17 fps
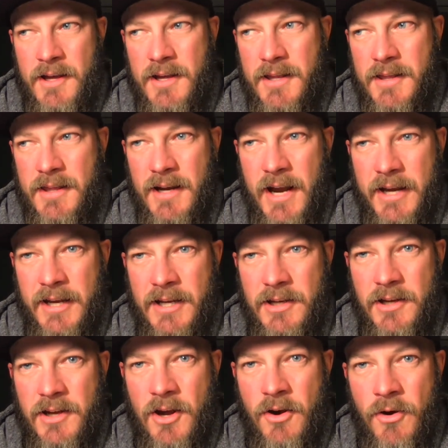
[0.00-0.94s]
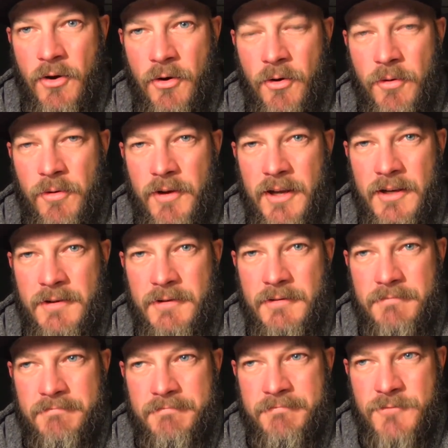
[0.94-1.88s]
that I could go
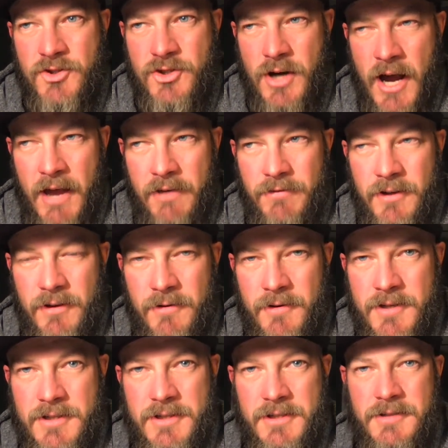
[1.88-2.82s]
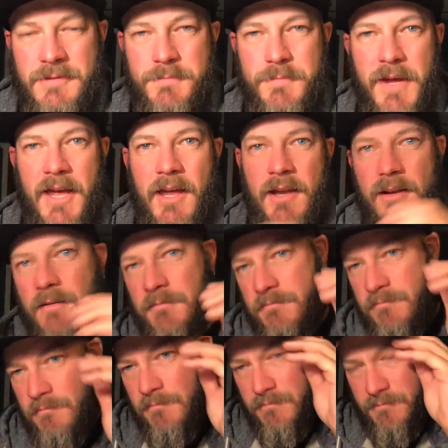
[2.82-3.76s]
and drive to and just
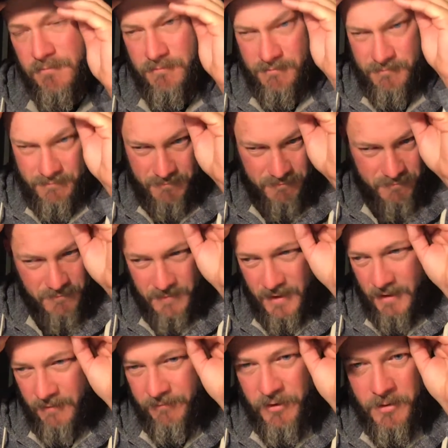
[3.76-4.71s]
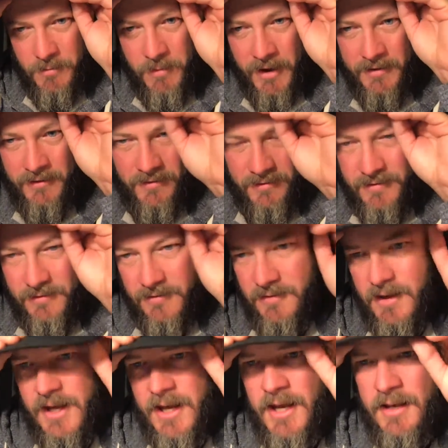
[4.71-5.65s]
spend a few months
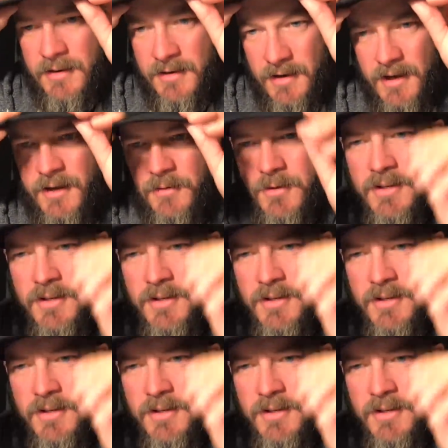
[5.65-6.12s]
in, it would